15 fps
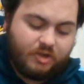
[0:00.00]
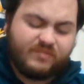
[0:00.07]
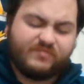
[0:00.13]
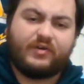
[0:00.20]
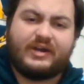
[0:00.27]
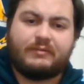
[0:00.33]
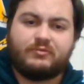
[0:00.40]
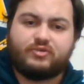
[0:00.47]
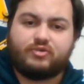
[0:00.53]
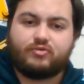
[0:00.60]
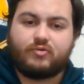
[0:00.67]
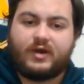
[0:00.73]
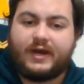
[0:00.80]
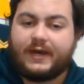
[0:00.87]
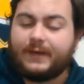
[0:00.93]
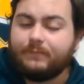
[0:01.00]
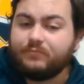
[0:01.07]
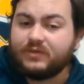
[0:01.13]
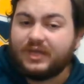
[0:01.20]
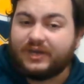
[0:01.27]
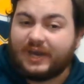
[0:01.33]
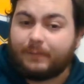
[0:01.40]
thought he was great.
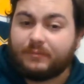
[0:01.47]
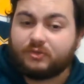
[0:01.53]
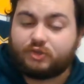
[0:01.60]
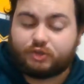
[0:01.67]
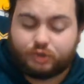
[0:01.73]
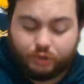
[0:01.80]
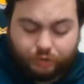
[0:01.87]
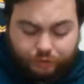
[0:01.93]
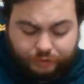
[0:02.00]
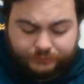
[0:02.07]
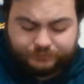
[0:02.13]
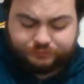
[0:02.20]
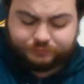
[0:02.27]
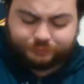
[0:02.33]
Number two,